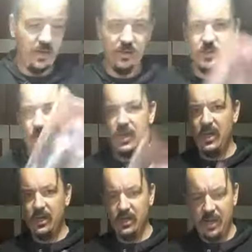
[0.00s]
this one
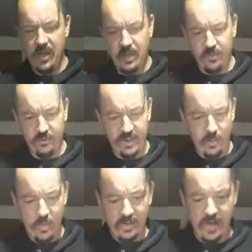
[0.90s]
here, I've already done
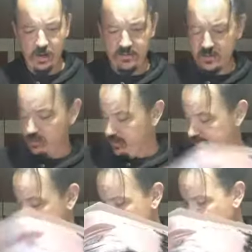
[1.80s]
one layer of silver.
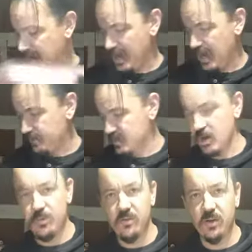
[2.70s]
So
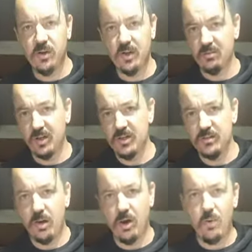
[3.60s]
moving on, I
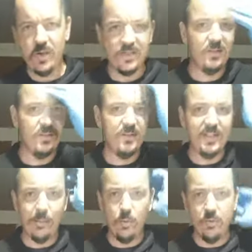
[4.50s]
always
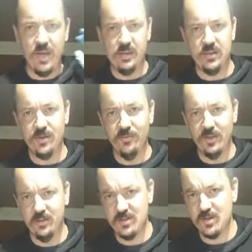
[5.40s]
double hit silver.
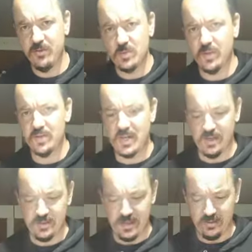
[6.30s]
Silver's one of those
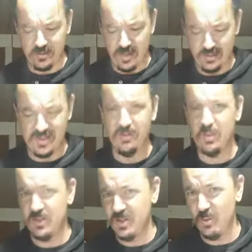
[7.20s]
colours that seems
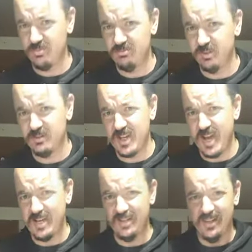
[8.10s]
to still
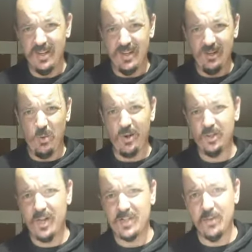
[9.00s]
retain quite a
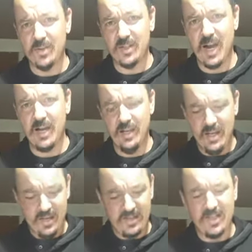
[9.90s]
translucent colour.
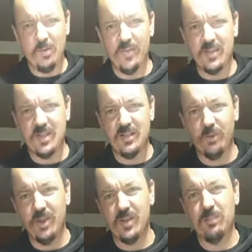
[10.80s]
Since I've
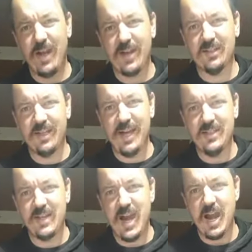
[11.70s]
already got the black laid
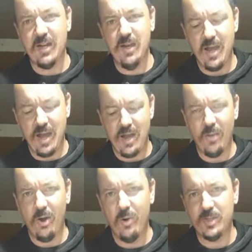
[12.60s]
down, I
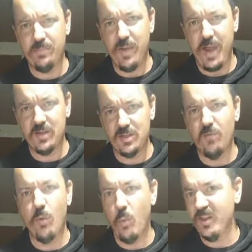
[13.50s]
always back
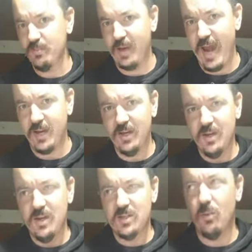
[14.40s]
silver with black,
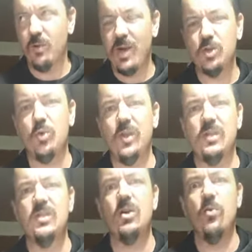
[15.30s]
so I want to make sure that the
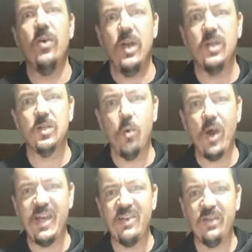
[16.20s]
silver is quite
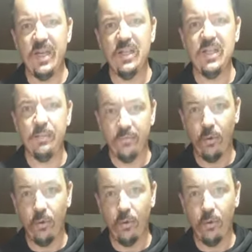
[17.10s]
heavy in there before I